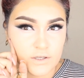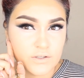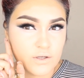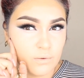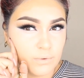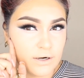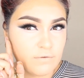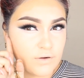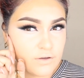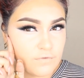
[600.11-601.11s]
So
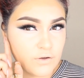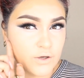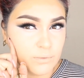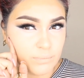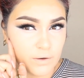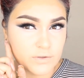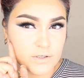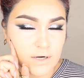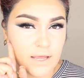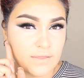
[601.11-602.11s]
wherever you feel your bones
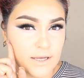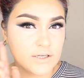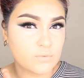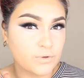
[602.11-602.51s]
are at, that is